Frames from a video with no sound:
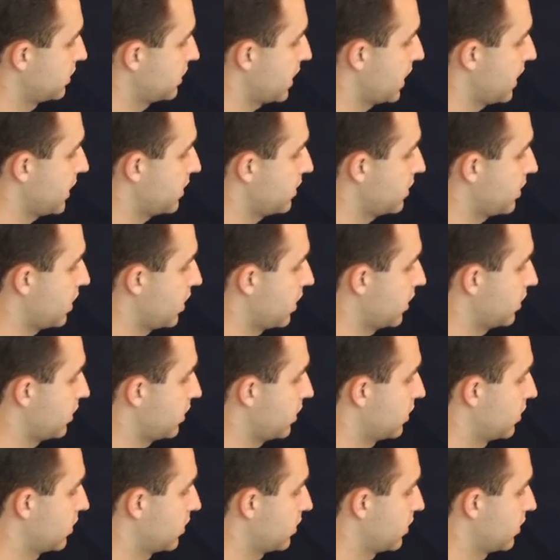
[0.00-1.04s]
tie a knot
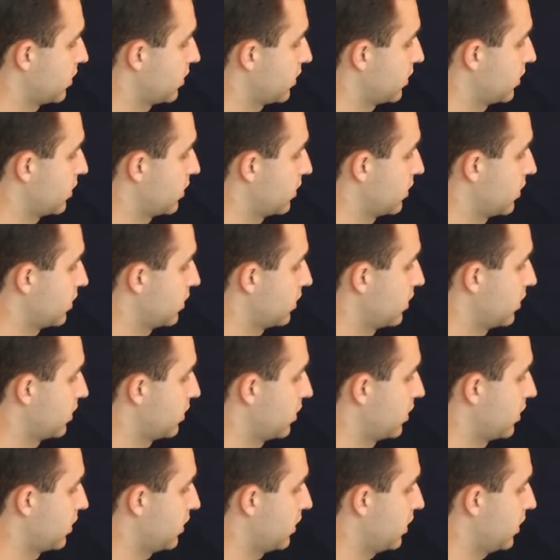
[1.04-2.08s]

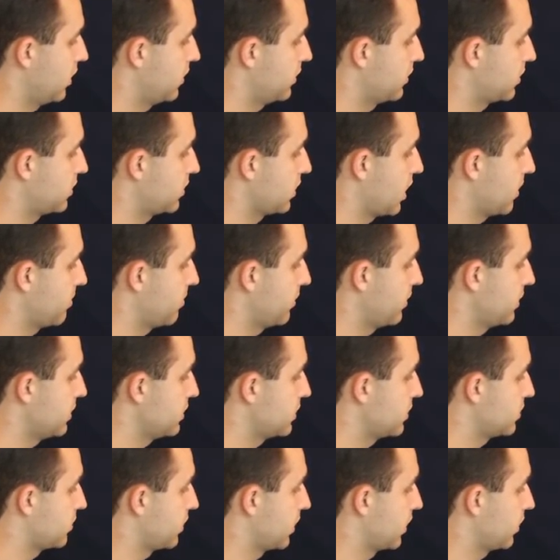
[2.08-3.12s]
in the top of the
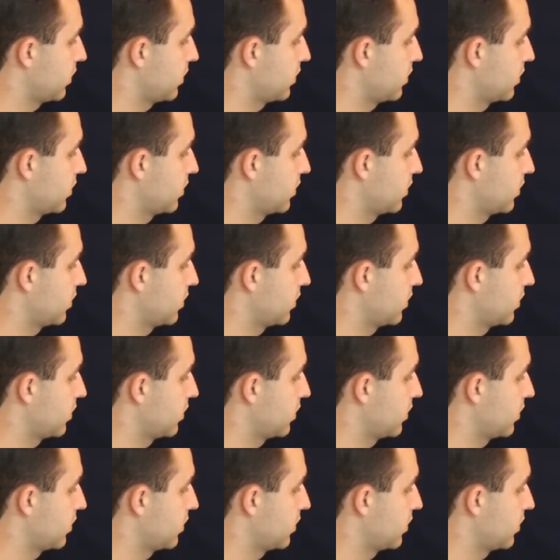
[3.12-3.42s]
string